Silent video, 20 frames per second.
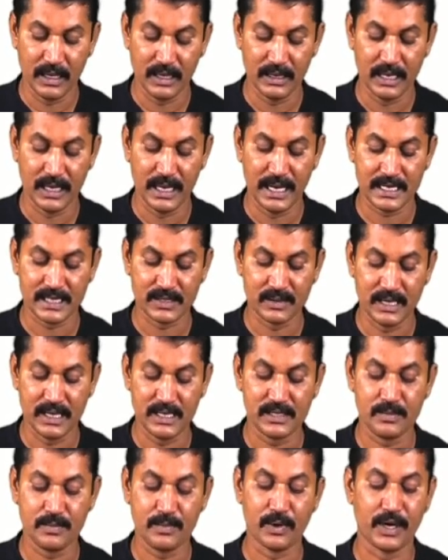The next one
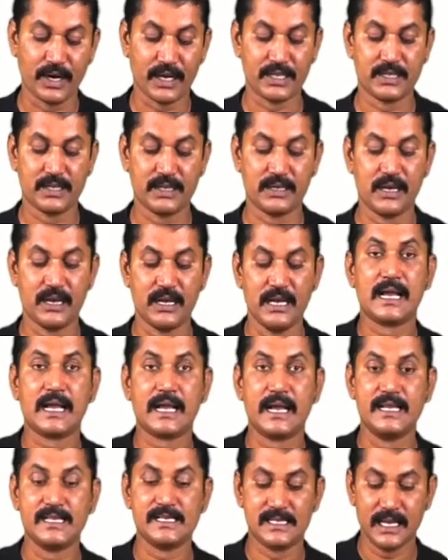is protection.
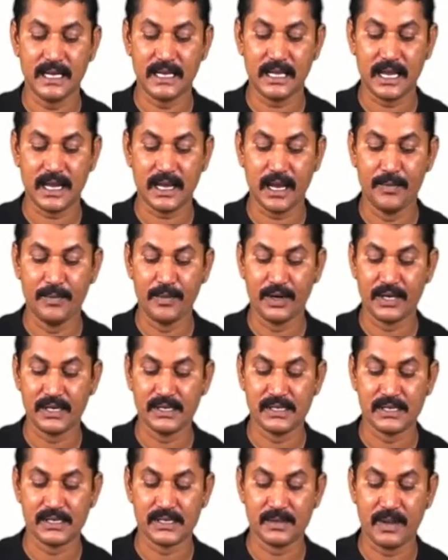Considering a computer
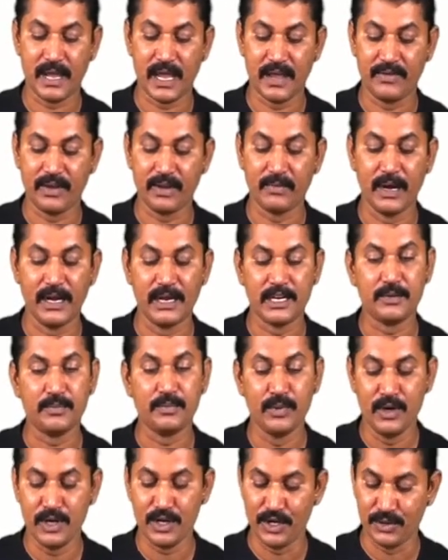system having
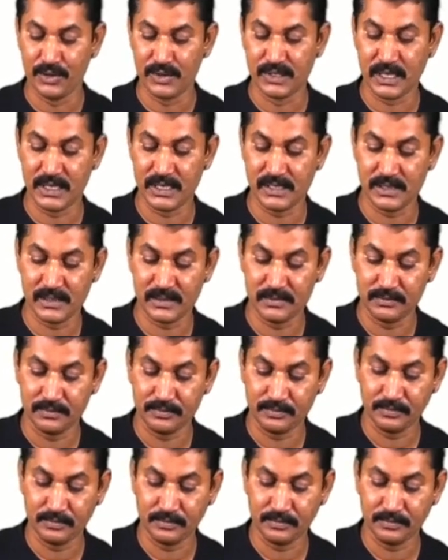multiple users